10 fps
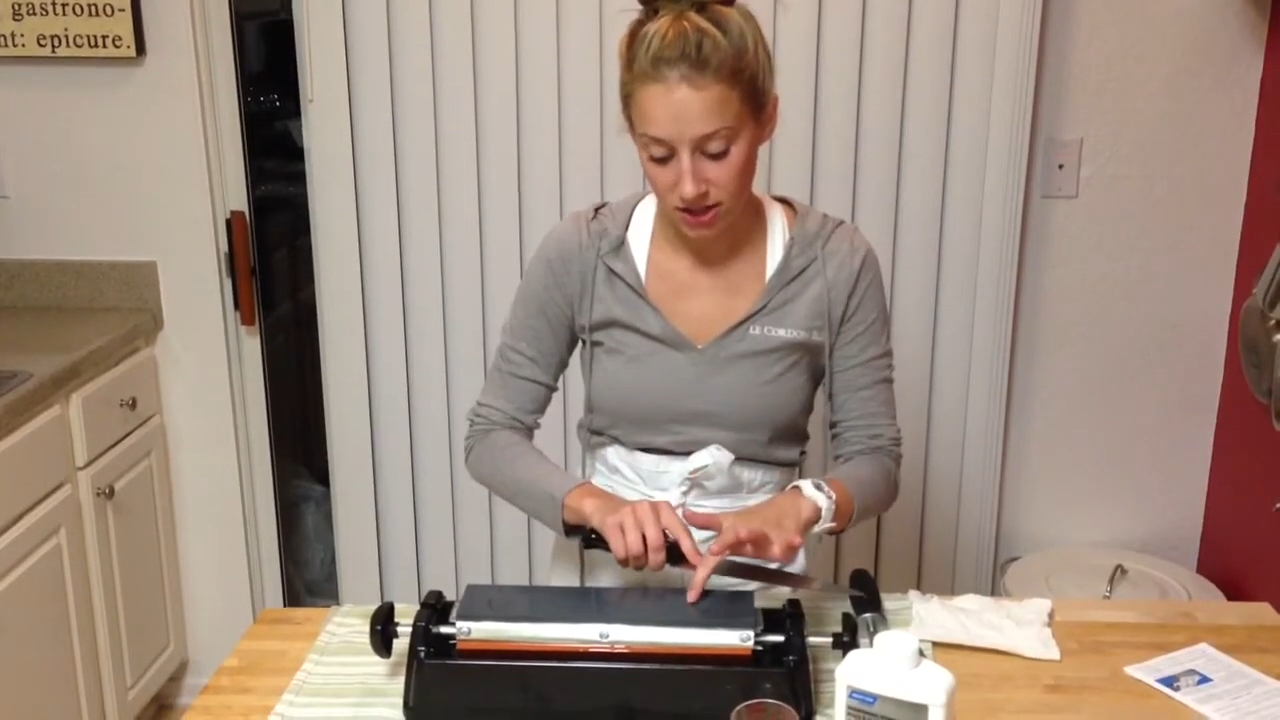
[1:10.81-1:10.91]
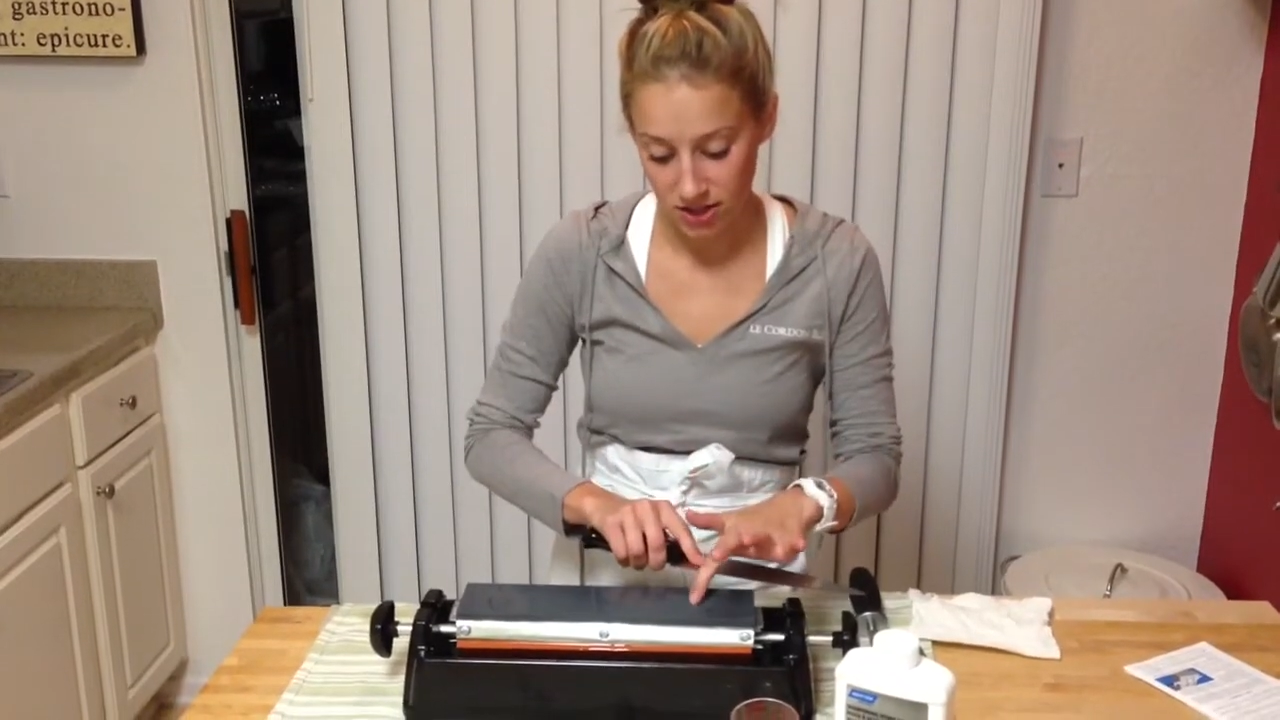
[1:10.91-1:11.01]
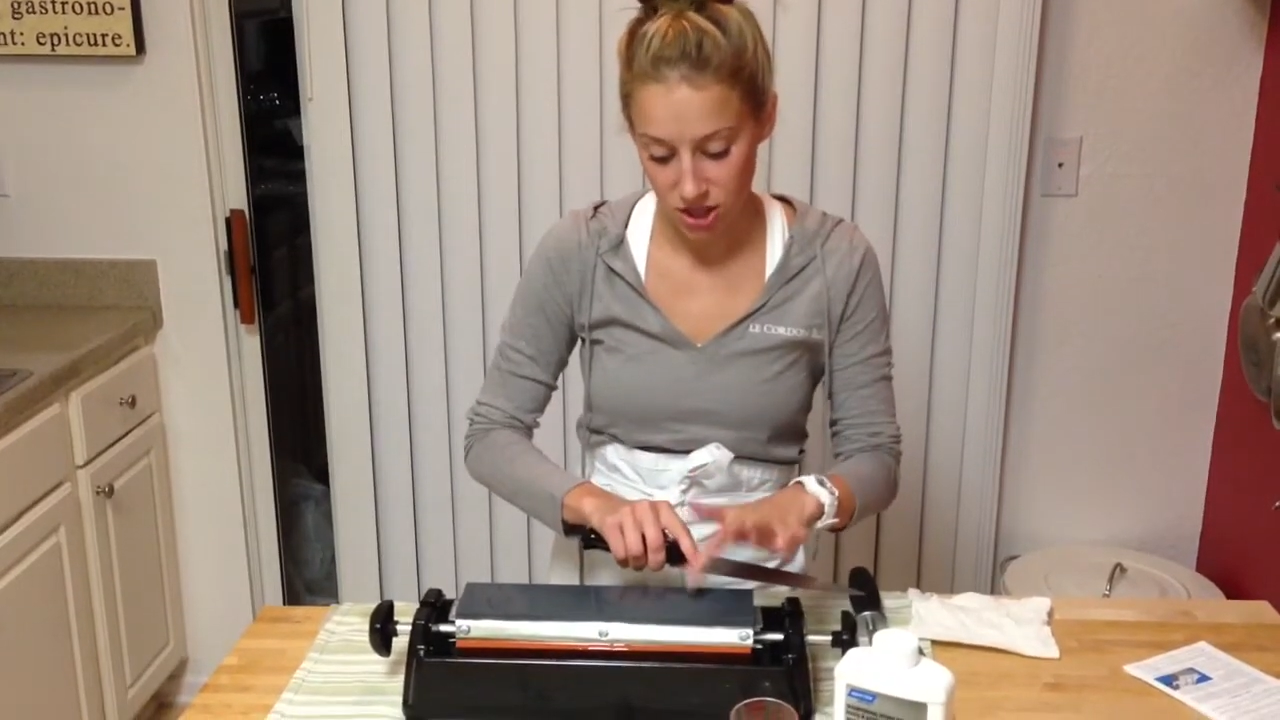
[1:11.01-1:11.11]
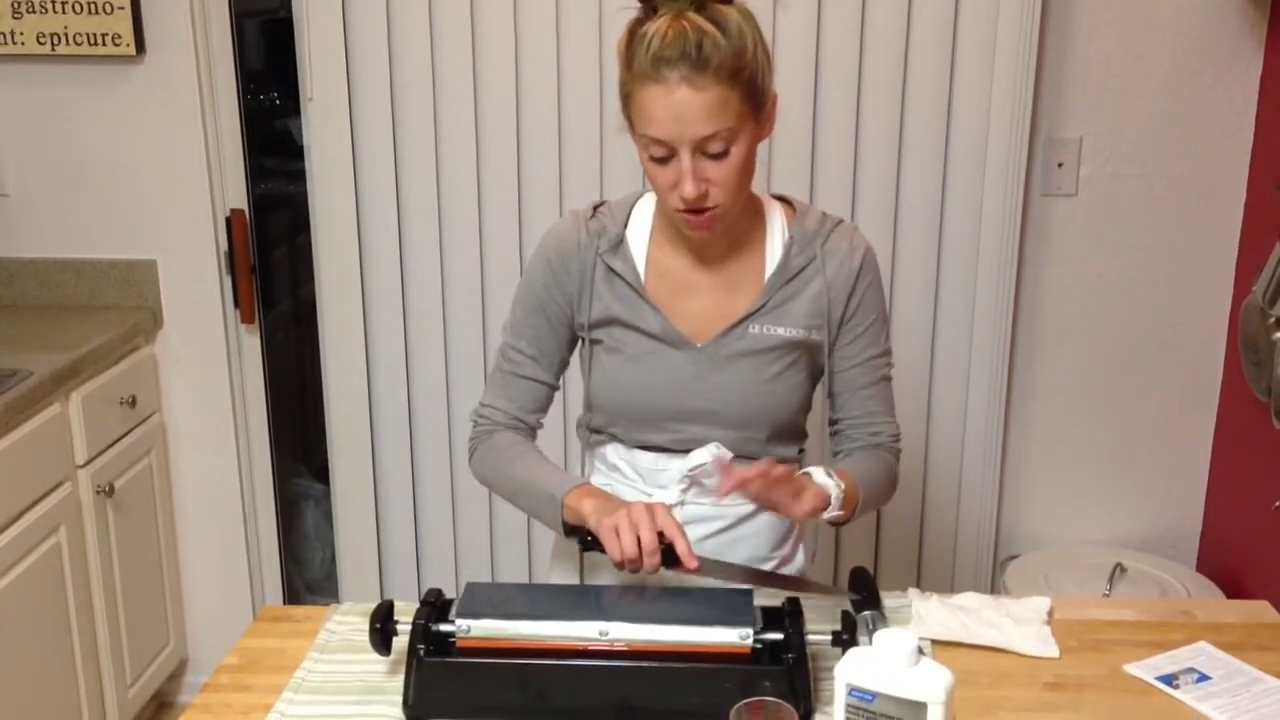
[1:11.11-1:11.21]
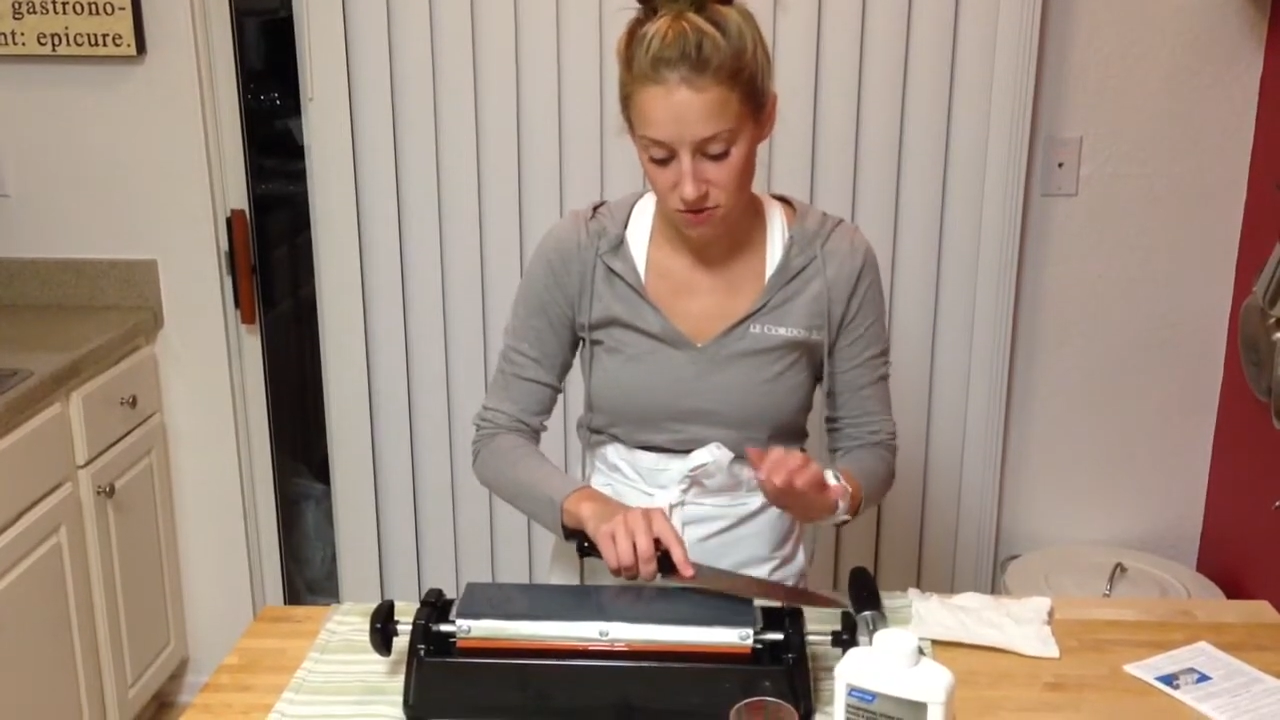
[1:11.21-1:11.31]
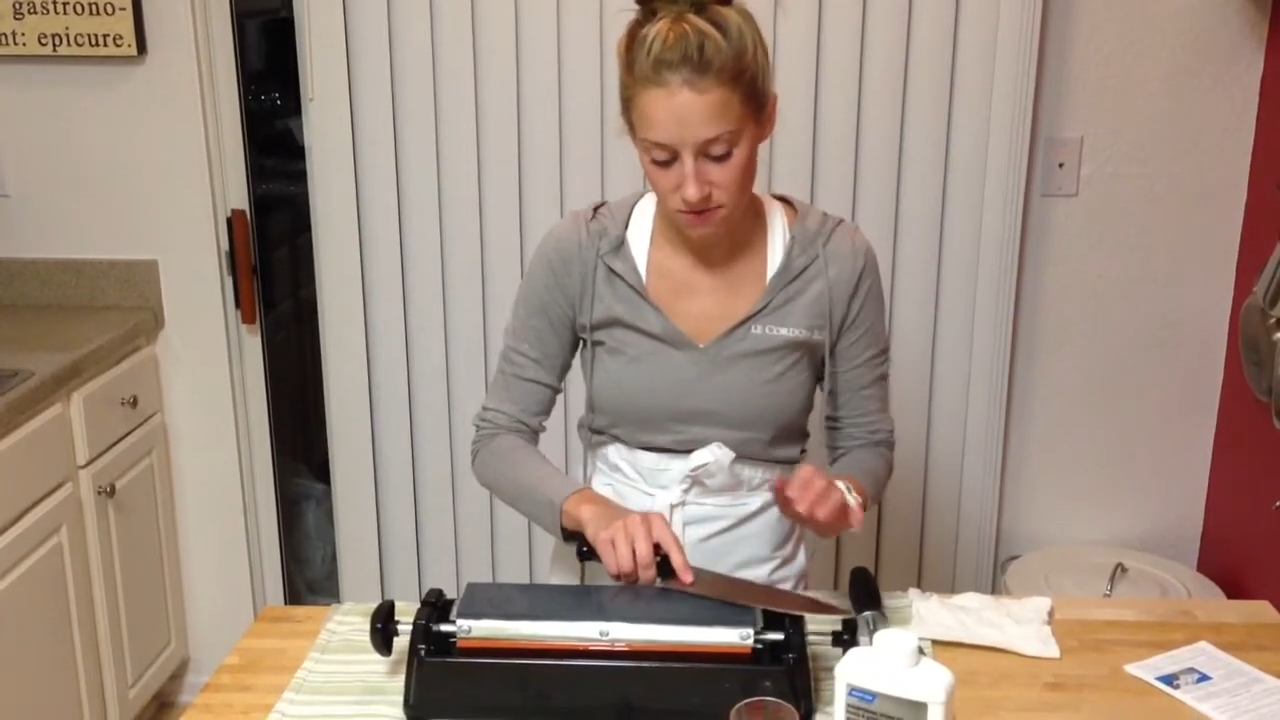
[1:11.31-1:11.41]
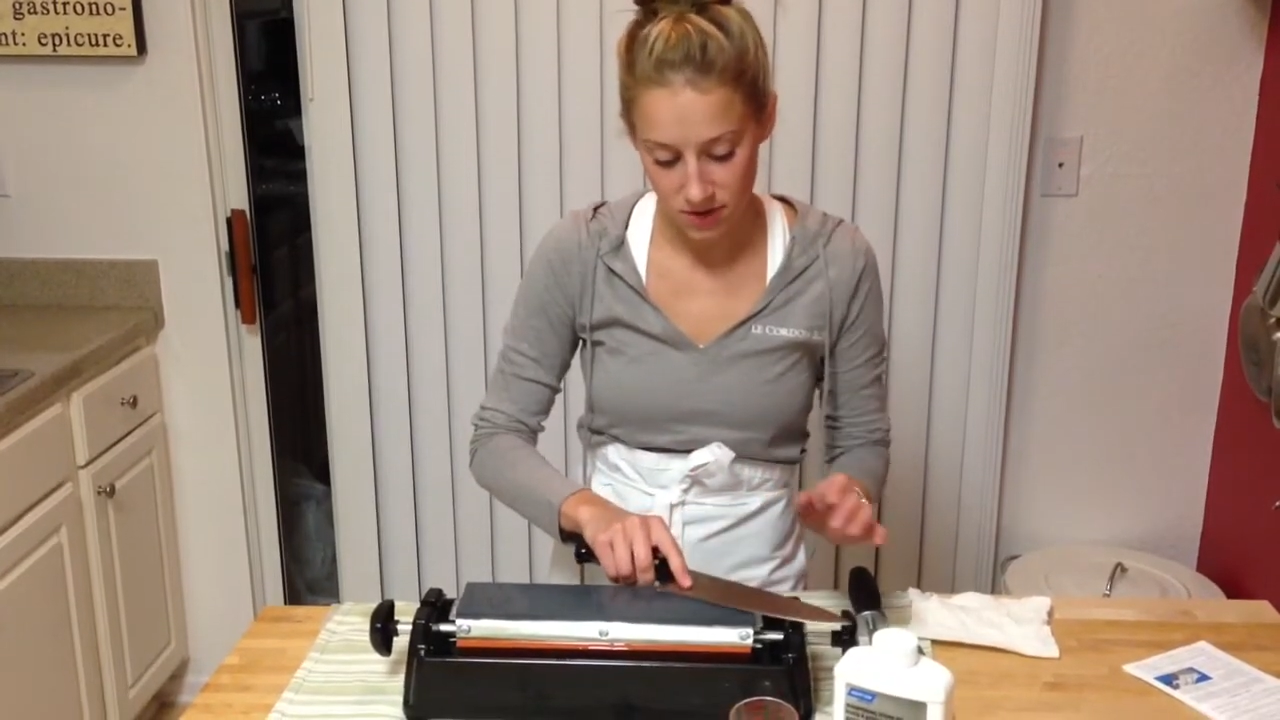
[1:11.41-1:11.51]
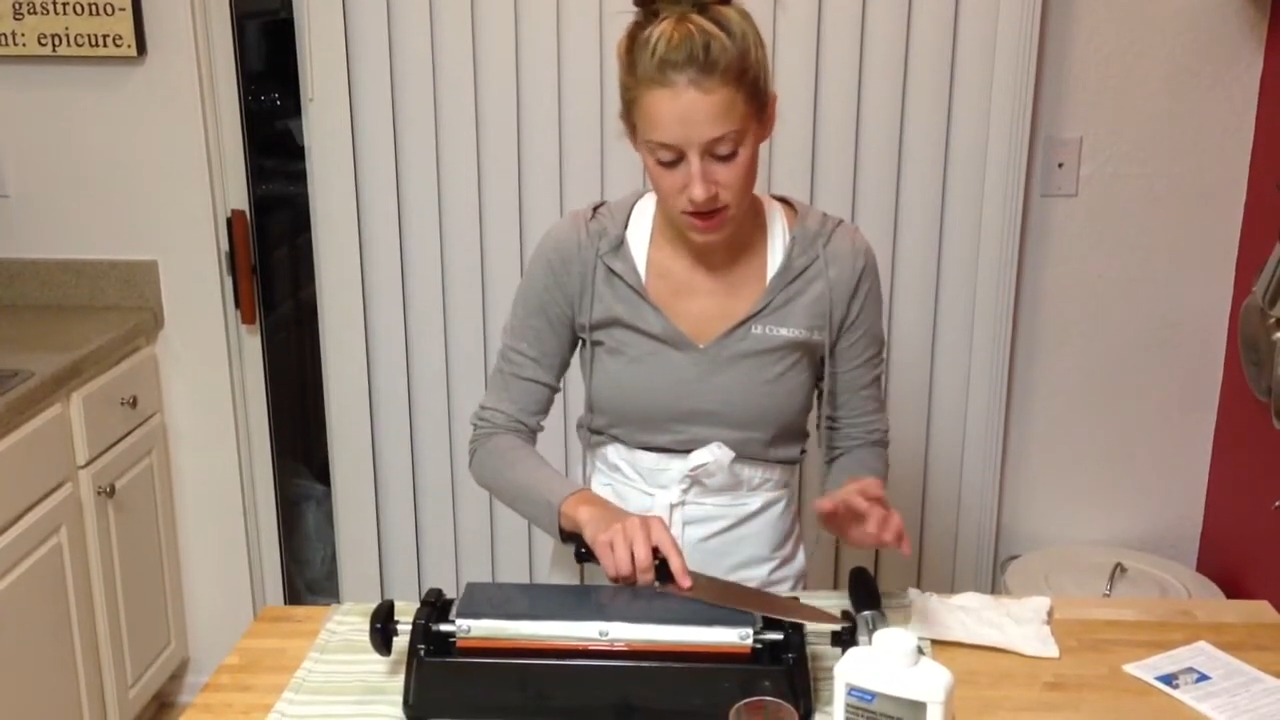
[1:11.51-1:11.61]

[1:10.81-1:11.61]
the stone,